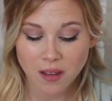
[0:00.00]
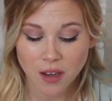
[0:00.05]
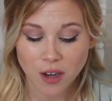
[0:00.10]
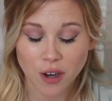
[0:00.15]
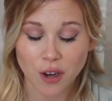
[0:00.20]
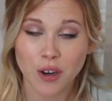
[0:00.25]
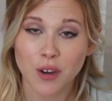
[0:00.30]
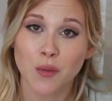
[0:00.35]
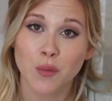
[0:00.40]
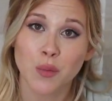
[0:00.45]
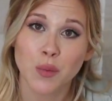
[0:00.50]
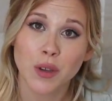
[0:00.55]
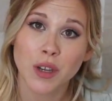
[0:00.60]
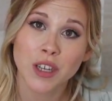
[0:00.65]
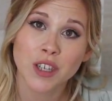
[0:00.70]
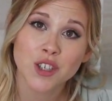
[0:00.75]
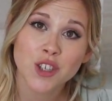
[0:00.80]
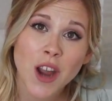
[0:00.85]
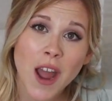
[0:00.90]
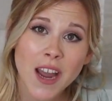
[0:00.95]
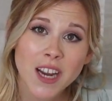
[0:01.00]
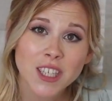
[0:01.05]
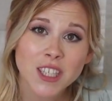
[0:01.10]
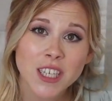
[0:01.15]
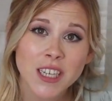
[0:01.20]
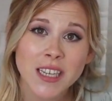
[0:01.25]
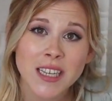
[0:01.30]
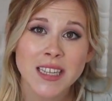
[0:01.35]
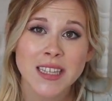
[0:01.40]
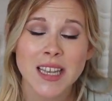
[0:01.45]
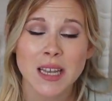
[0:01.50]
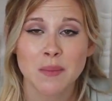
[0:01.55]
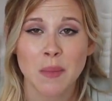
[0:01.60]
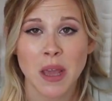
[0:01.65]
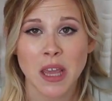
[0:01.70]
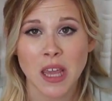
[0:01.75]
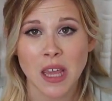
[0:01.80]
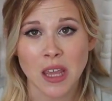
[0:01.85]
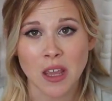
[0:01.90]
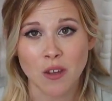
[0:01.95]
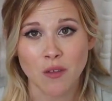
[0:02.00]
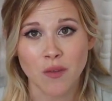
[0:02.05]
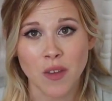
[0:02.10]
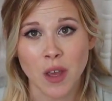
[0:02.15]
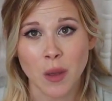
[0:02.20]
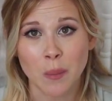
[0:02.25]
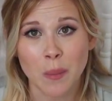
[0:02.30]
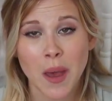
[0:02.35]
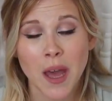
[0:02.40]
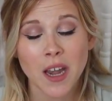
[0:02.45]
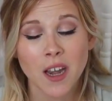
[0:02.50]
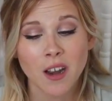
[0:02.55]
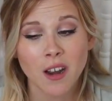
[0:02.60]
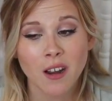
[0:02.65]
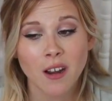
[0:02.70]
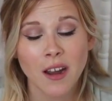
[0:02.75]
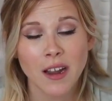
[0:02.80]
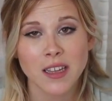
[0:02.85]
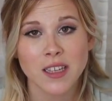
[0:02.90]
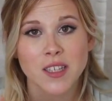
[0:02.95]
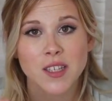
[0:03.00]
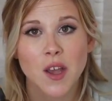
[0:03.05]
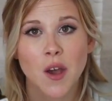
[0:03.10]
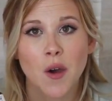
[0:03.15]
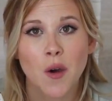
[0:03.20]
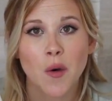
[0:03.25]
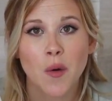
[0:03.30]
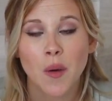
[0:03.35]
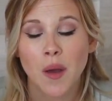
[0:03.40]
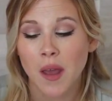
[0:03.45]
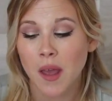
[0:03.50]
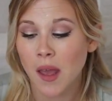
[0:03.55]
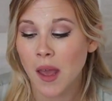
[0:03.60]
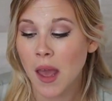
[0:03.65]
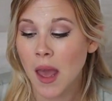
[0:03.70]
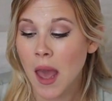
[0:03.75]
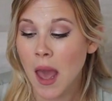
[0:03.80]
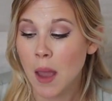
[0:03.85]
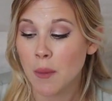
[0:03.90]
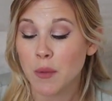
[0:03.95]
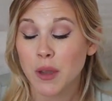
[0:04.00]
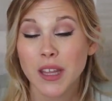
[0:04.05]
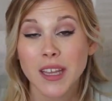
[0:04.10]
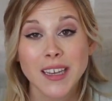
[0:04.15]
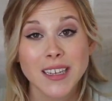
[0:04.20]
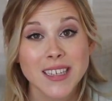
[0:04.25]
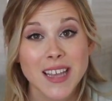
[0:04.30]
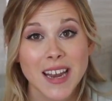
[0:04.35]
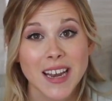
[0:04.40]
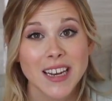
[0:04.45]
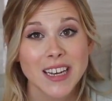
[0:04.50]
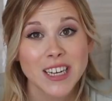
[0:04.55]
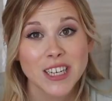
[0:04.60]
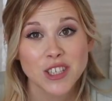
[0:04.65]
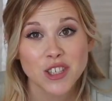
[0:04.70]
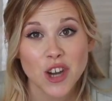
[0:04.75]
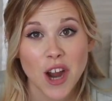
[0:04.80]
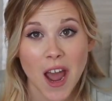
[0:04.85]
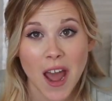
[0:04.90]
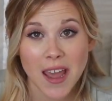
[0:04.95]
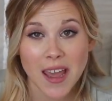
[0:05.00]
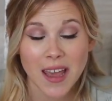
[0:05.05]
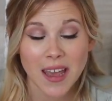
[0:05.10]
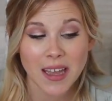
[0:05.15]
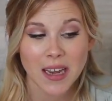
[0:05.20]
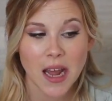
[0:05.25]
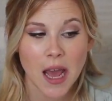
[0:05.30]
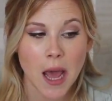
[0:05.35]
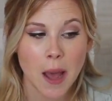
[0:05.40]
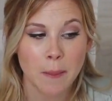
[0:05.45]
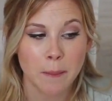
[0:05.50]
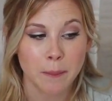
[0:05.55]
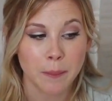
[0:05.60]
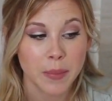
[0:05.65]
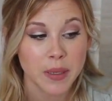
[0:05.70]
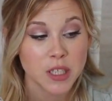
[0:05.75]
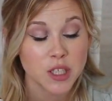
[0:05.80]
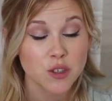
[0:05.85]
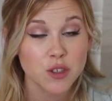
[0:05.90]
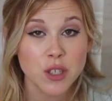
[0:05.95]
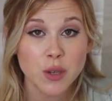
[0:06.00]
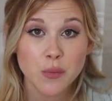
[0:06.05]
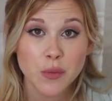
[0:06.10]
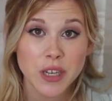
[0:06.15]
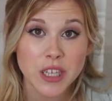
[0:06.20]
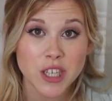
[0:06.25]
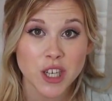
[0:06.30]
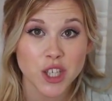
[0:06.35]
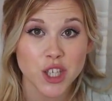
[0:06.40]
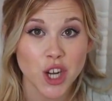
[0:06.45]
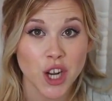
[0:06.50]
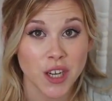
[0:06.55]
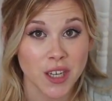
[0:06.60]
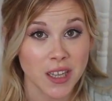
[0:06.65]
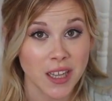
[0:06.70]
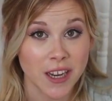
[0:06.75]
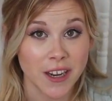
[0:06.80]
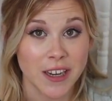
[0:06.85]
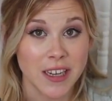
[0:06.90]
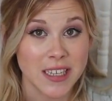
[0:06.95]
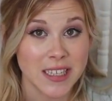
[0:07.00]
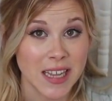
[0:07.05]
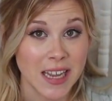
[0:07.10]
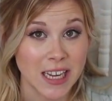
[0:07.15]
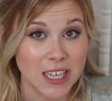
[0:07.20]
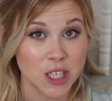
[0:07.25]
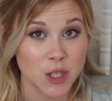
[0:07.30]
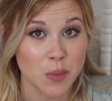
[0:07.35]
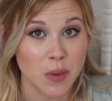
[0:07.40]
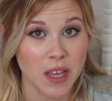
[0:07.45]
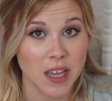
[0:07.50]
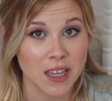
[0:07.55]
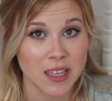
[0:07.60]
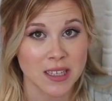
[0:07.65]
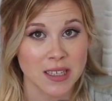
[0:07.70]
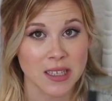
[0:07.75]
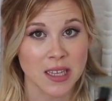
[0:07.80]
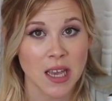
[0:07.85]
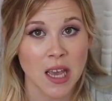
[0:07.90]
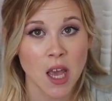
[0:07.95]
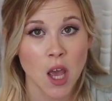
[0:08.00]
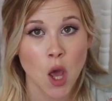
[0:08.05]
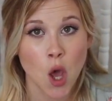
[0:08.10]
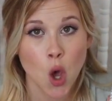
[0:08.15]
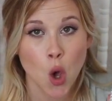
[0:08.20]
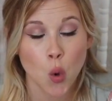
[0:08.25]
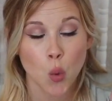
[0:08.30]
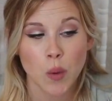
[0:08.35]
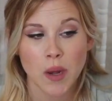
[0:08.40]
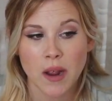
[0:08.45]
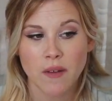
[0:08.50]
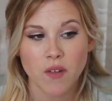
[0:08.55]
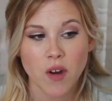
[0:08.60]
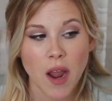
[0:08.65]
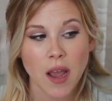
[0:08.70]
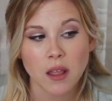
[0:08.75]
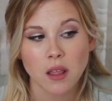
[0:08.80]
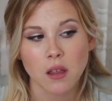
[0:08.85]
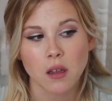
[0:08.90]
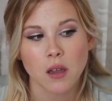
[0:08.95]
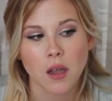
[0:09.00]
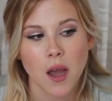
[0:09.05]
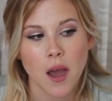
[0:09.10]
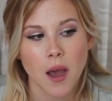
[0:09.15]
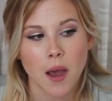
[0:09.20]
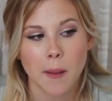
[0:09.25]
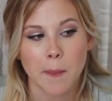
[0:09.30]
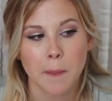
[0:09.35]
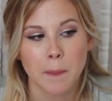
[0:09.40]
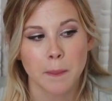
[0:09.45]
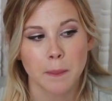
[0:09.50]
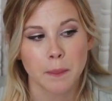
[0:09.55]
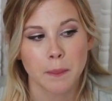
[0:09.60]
your contractions and making you feel better. And so really excited to try it. Do some research on clary sage, because whenever I look up